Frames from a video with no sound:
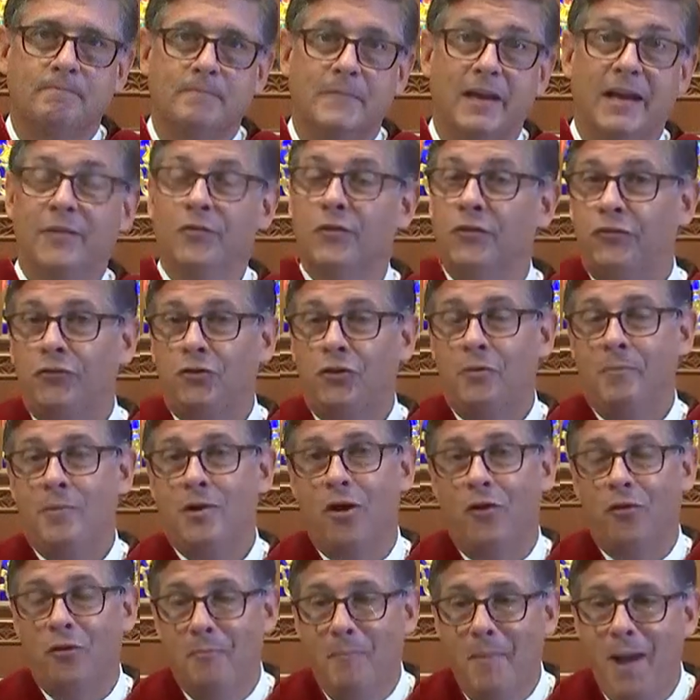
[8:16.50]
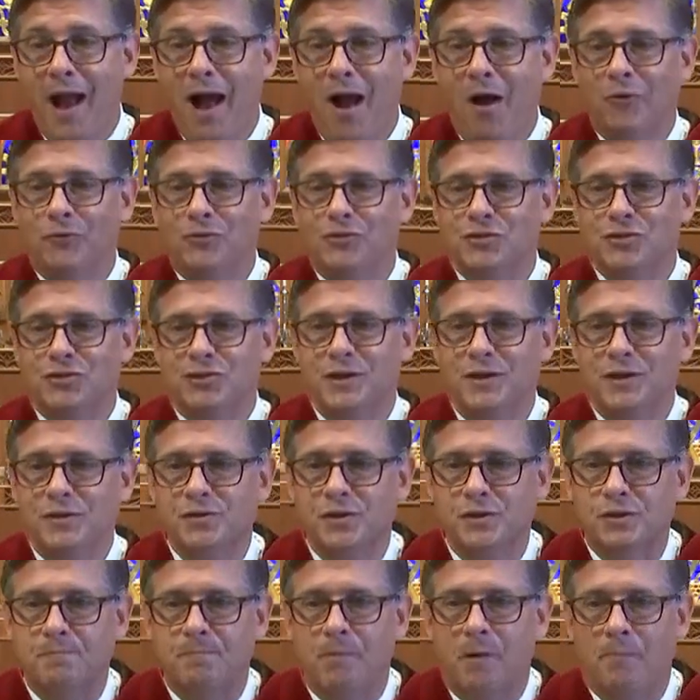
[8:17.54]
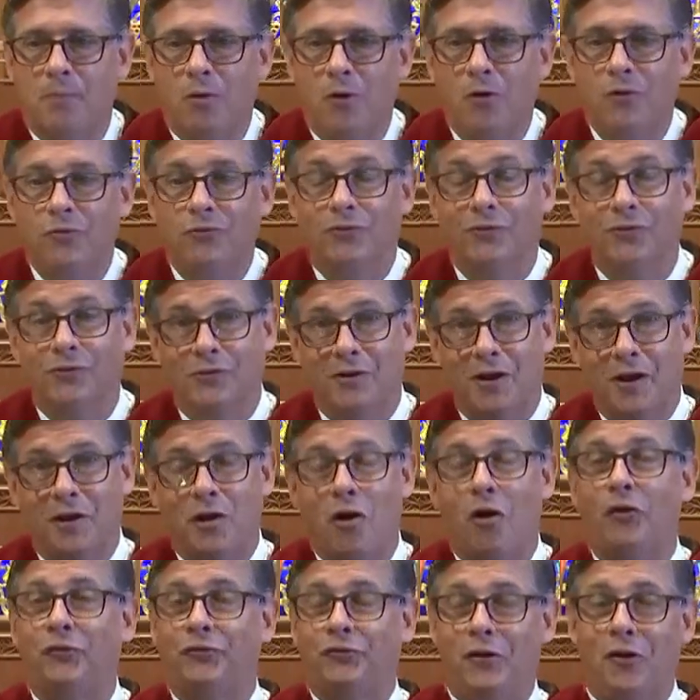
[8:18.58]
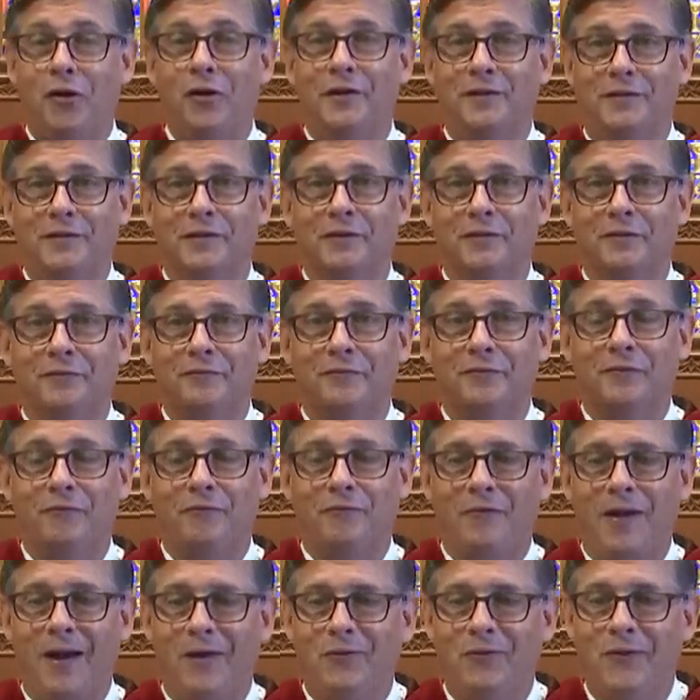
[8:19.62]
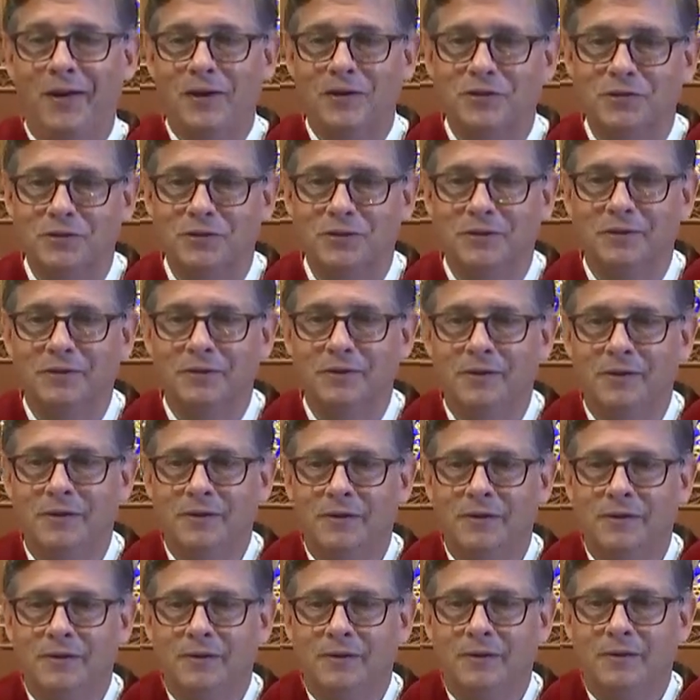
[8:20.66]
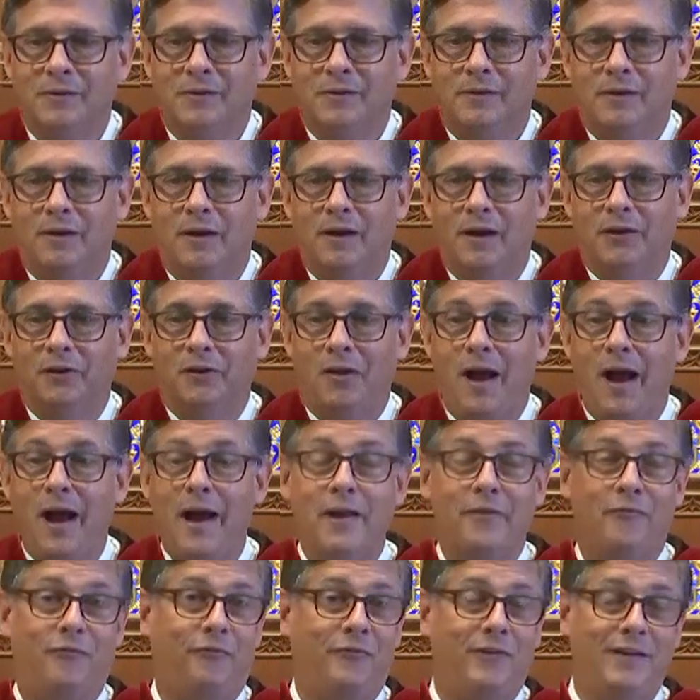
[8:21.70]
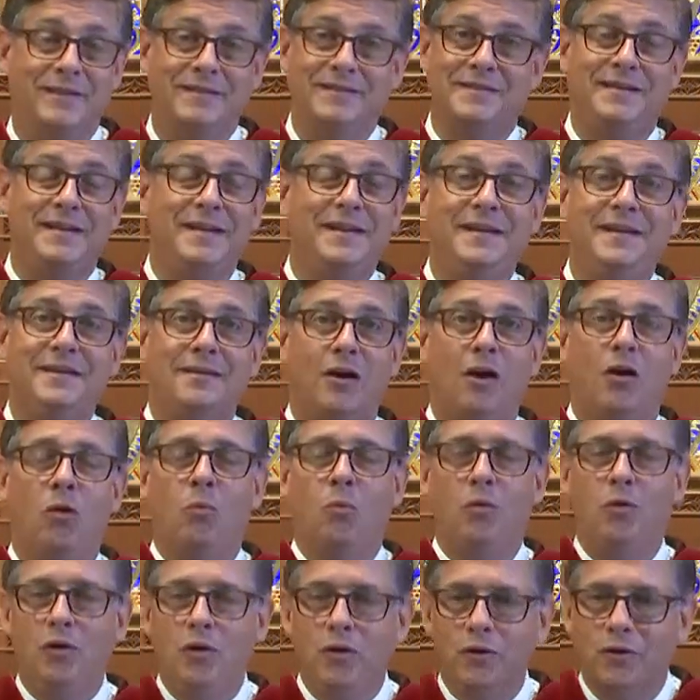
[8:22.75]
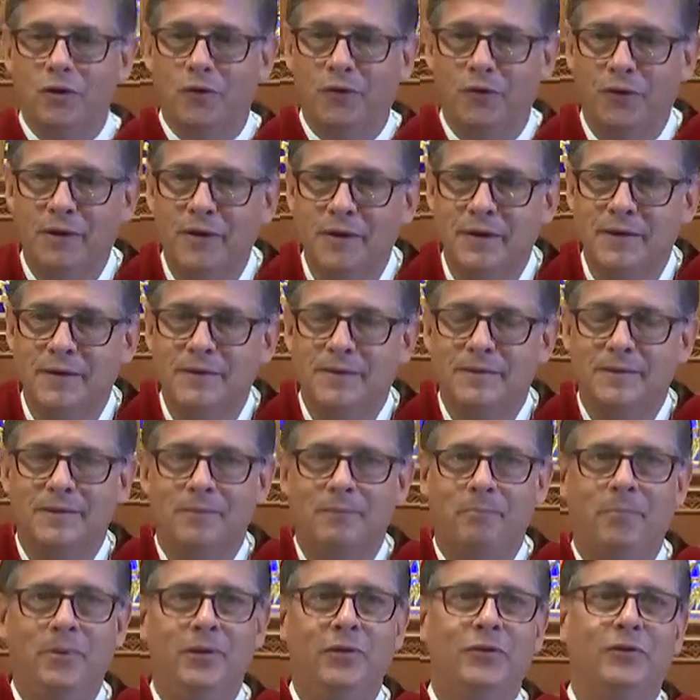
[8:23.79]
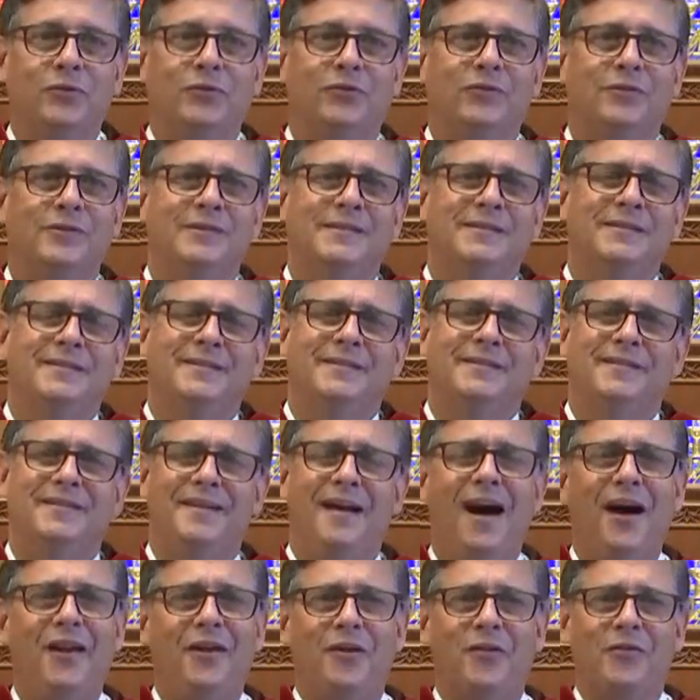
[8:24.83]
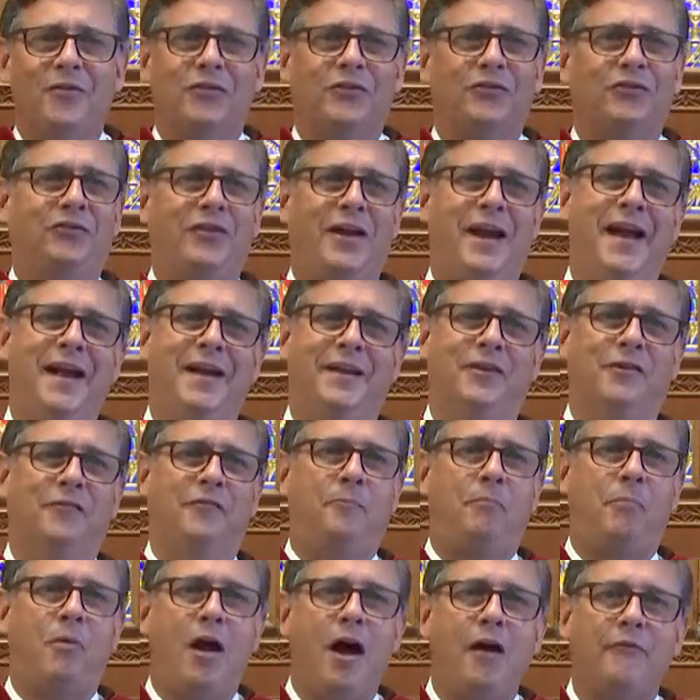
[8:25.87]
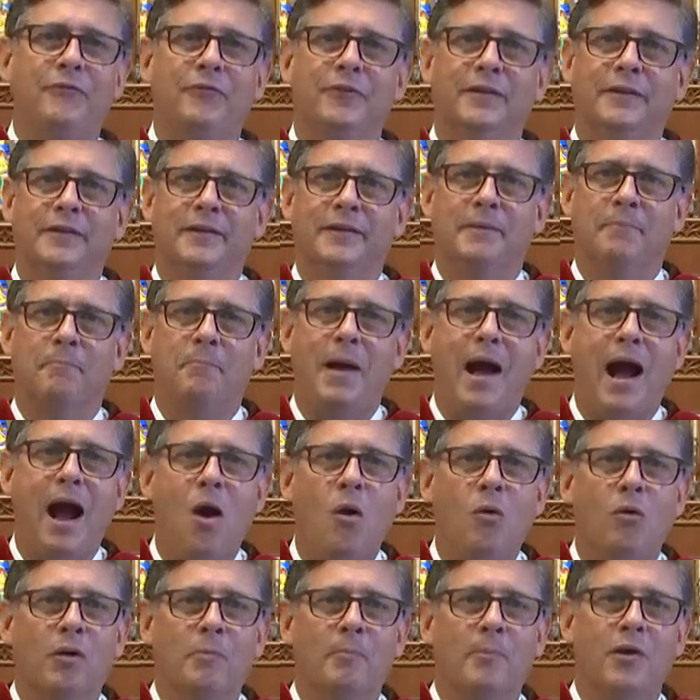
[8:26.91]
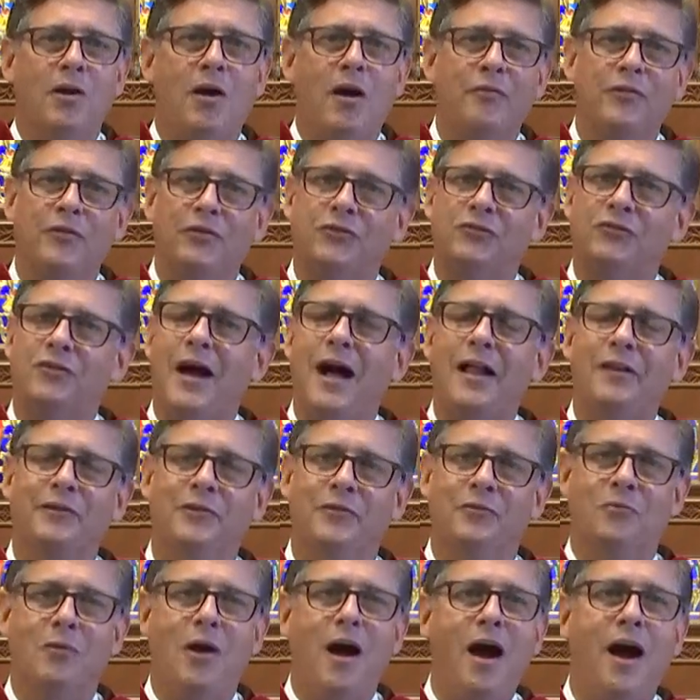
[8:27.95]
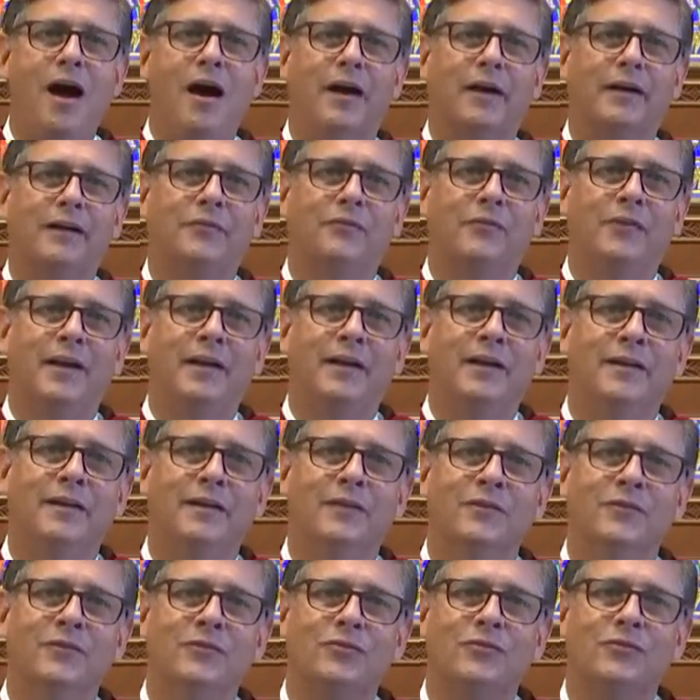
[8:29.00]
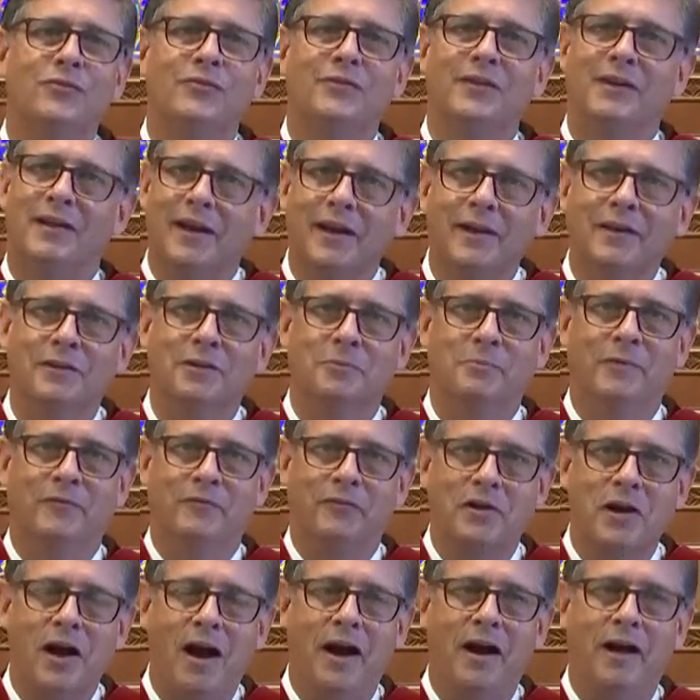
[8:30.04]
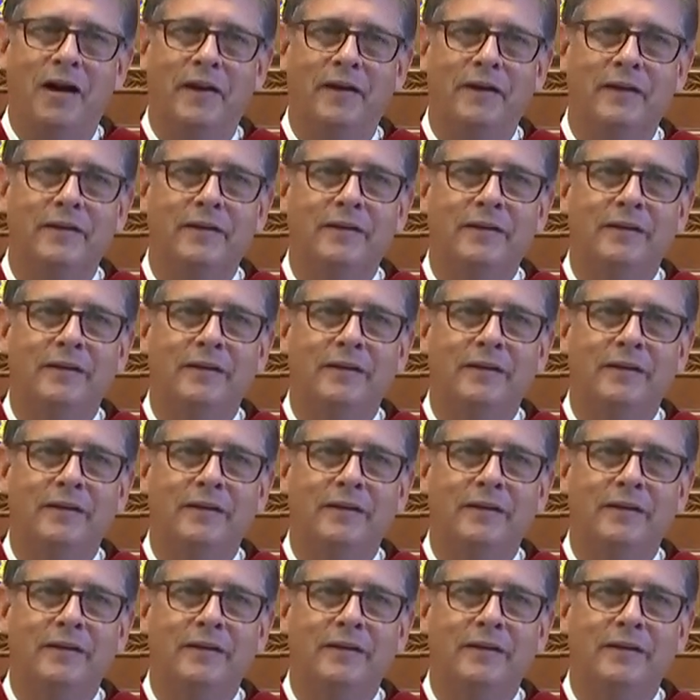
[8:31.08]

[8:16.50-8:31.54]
In the Sermon on the Mount, Jesus proposes an alternative foundation a life, indeed, a world built not on the sand of profit and power, but on the solid rock that is the kingdom of God,